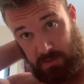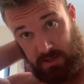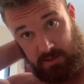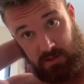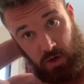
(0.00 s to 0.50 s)

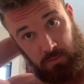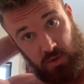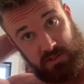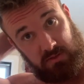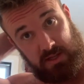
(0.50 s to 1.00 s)
because, you know,
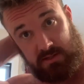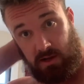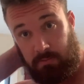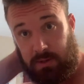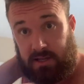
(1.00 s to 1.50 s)
most of these
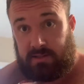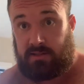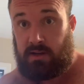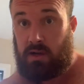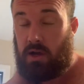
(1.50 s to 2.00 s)

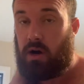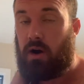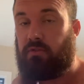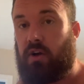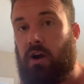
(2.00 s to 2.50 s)
companies
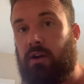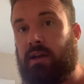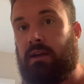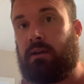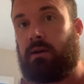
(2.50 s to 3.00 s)
are
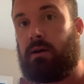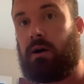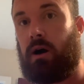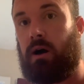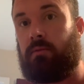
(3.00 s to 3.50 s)
very
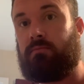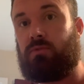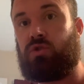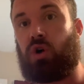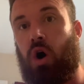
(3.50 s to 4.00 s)

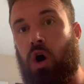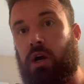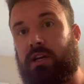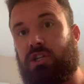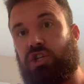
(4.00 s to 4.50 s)

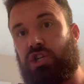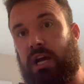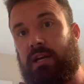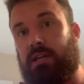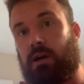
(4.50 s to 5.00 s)
dark,
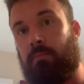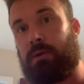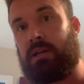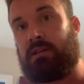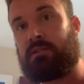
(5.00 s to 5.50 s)
shady
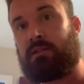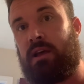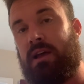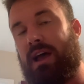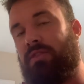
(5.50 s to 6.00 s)
companies,
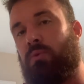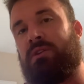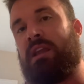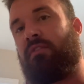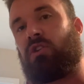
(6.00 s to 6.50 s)
and they would
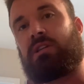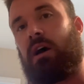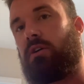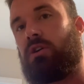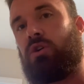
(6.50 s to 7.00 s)
never
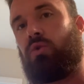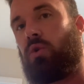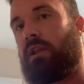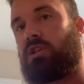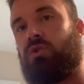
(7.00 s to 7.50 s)
tell you
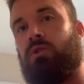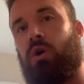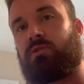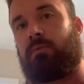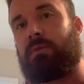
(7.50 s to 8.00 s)
or let you
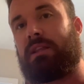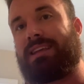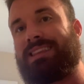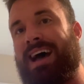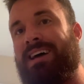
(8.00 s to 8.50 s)
know something
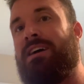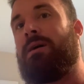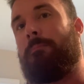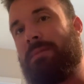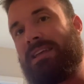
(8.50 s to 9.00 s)
like that.
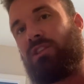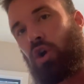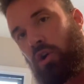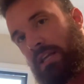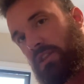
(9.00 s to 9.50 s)
Me
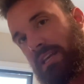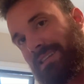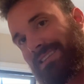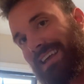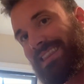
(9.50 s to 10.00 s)
learning
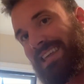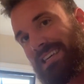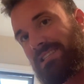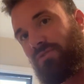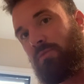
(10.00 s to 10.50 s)
things like
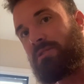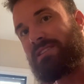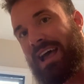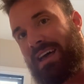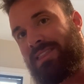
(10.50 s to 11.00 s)
this from
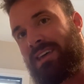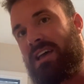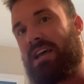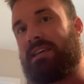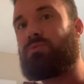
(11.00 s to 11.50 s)
Seth
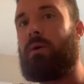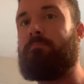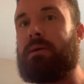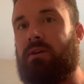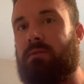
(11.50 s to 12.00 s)
is
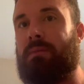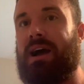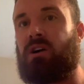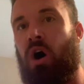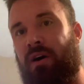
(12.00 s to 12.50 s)
what built
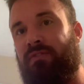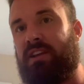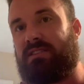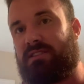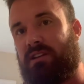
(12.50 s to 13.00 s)
my
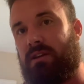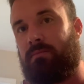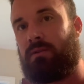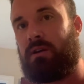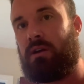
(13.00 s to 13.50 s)
confidence in
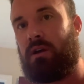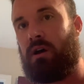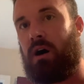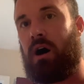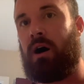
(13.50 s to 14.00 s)
him
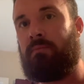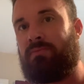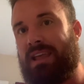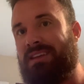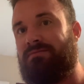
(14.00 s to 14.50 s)

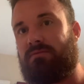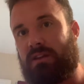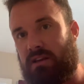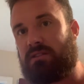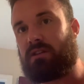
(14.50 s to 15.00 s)

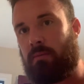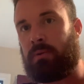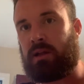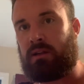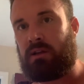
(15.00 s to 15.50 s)
and his
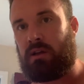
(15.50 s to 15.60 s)
company.